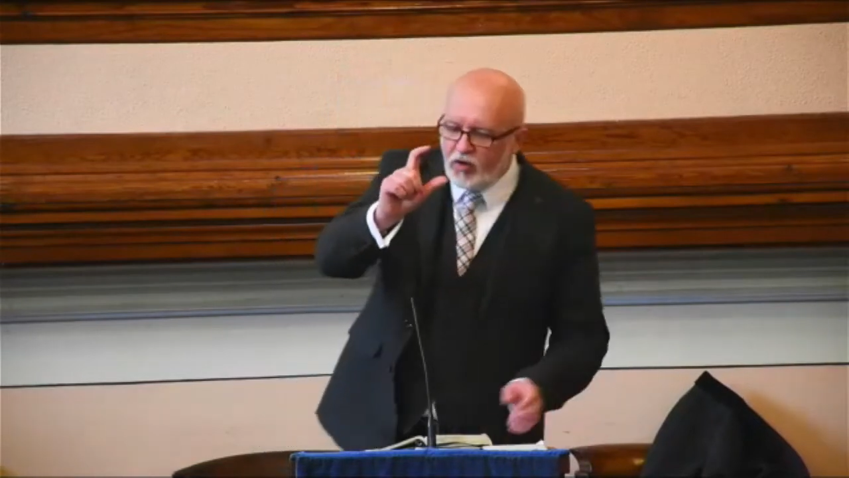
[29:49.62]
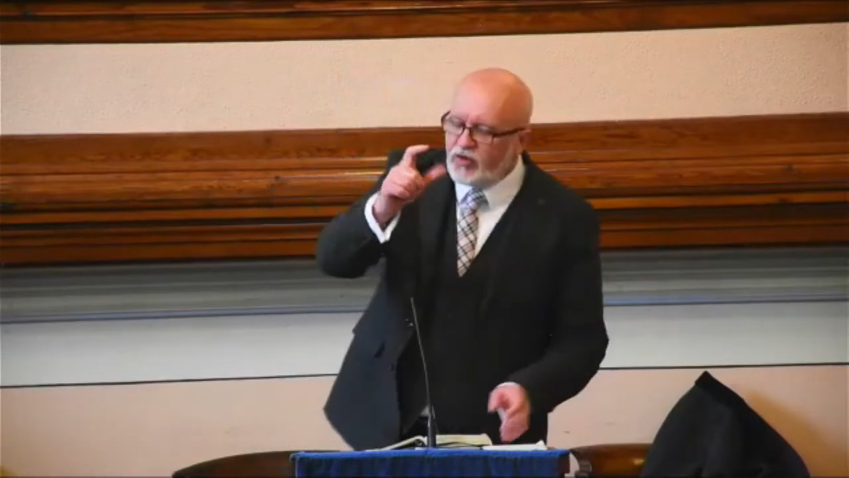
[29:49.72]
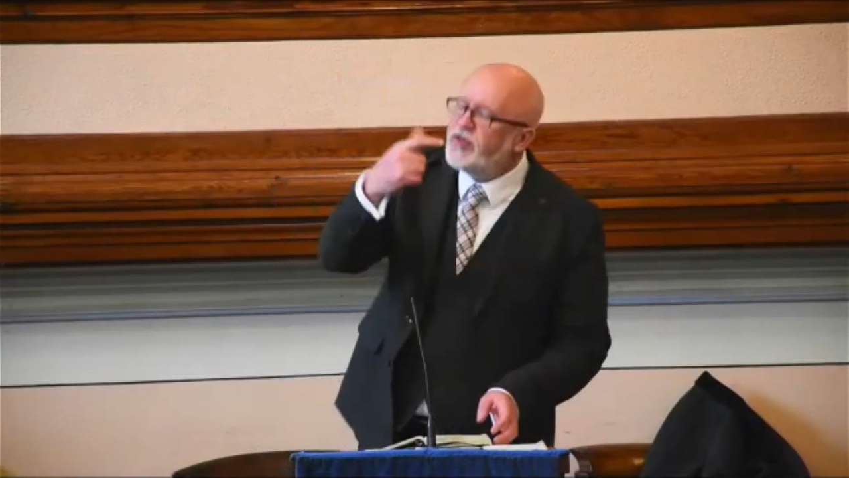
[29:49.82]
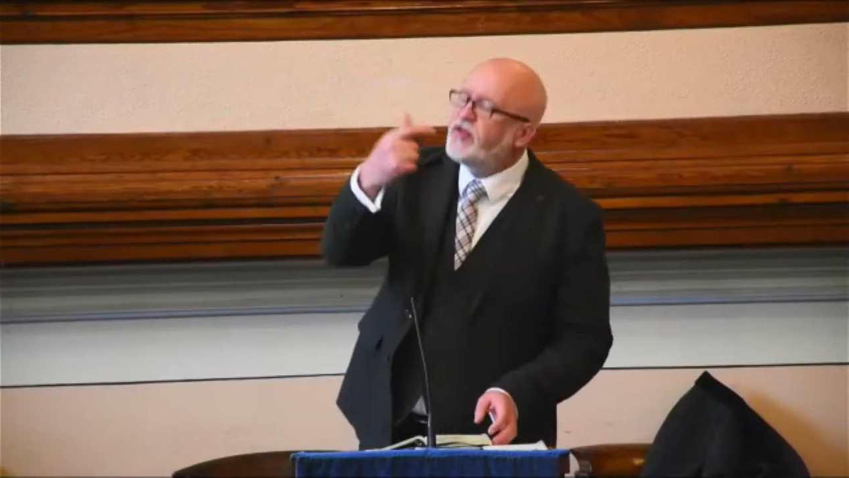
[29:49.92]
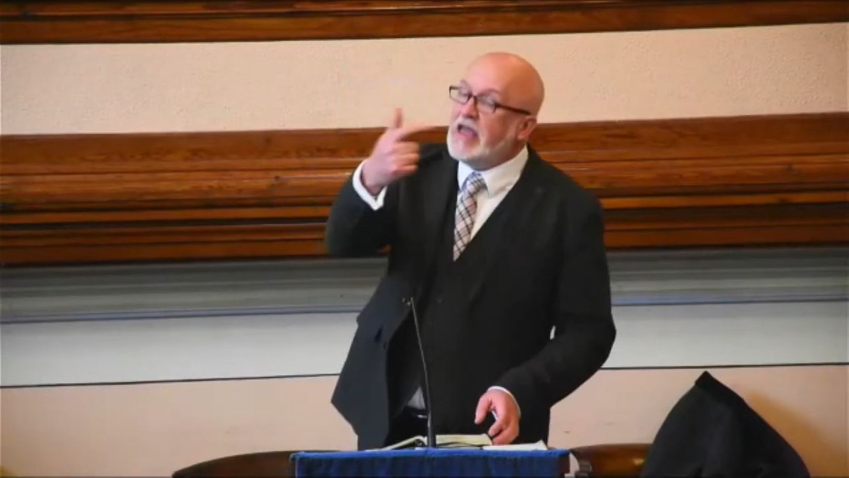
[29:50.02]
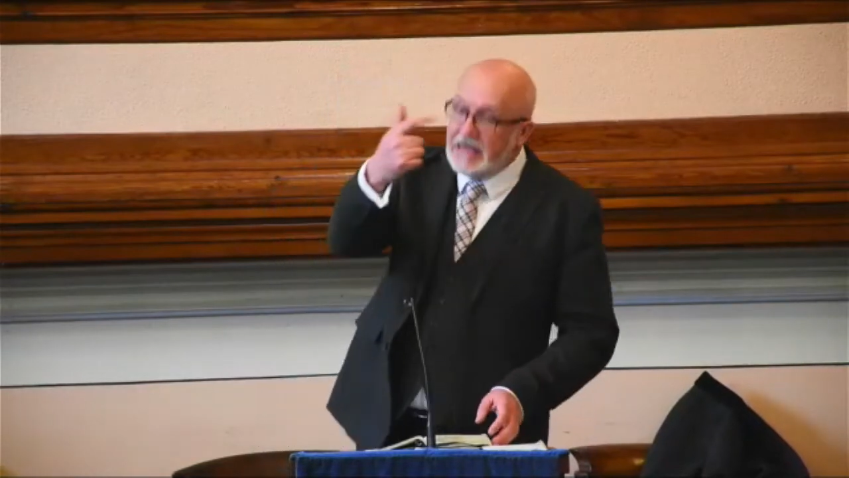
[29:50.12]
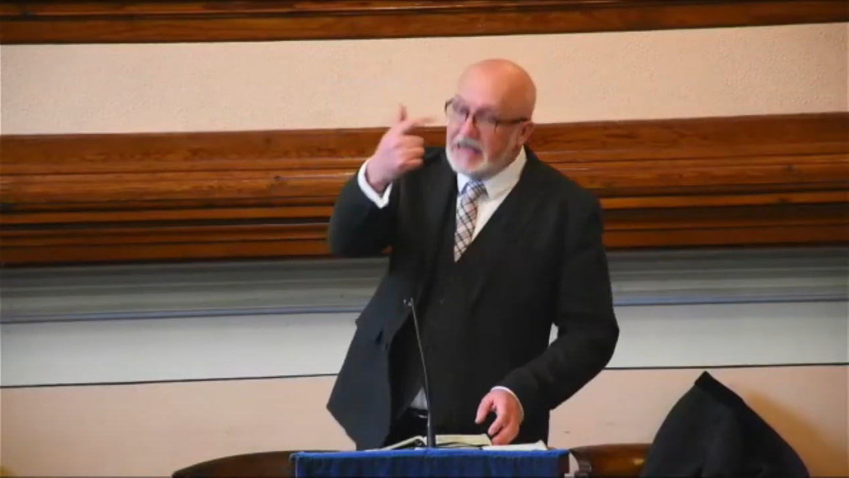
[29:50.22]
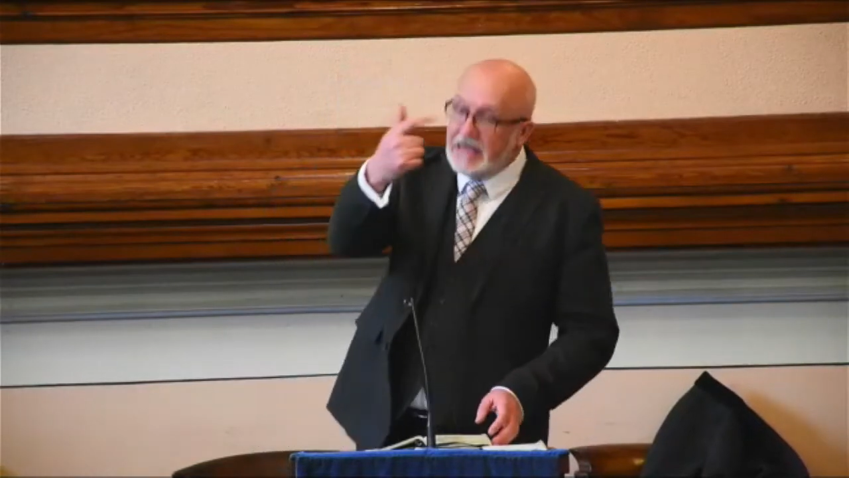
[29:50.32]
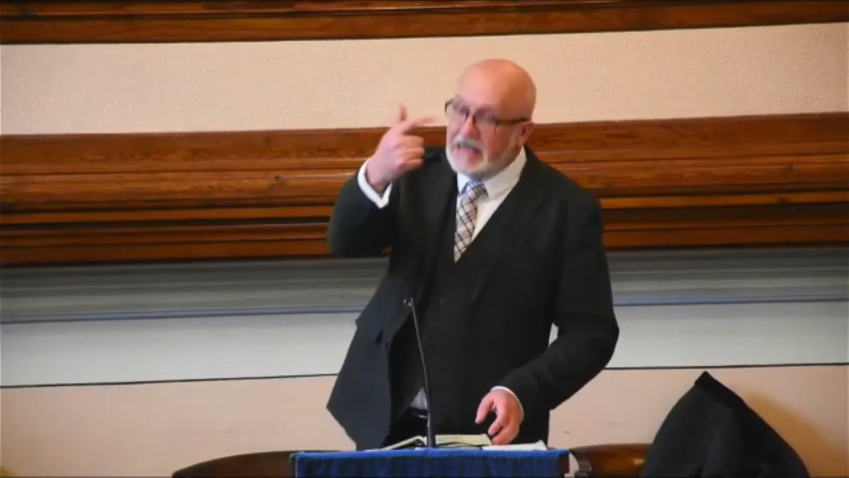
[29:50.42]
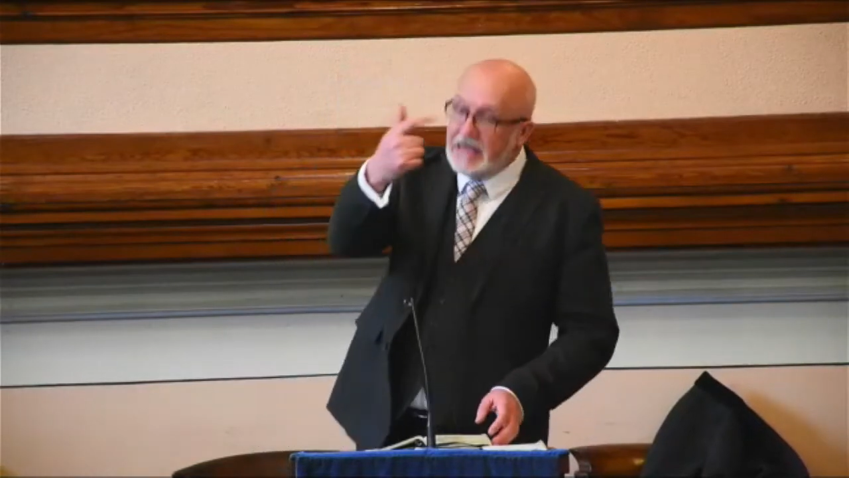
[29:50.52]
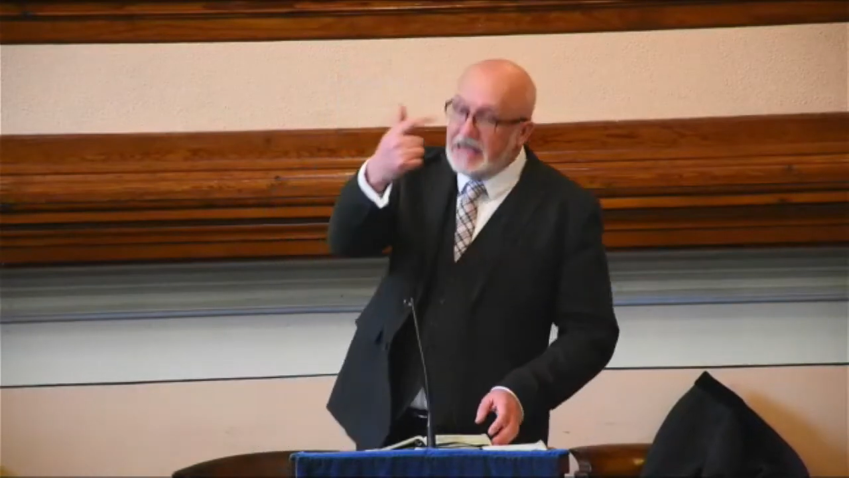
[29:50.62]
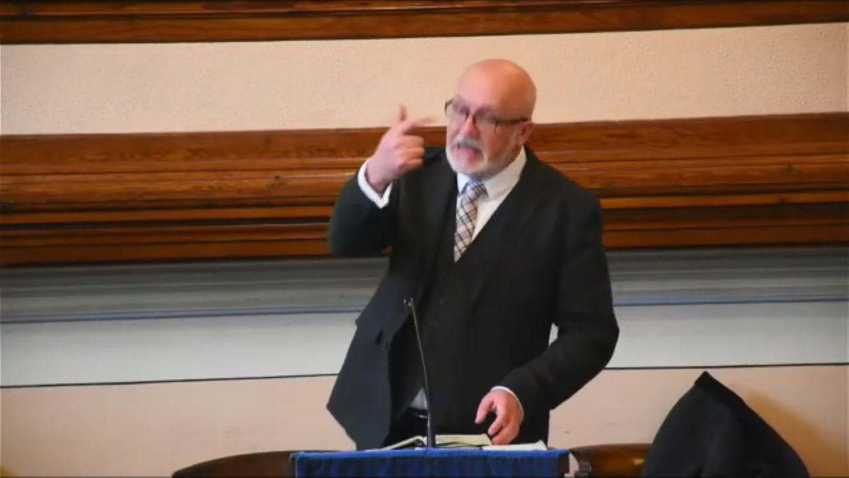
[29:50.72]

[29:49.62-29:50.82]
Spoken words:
thinking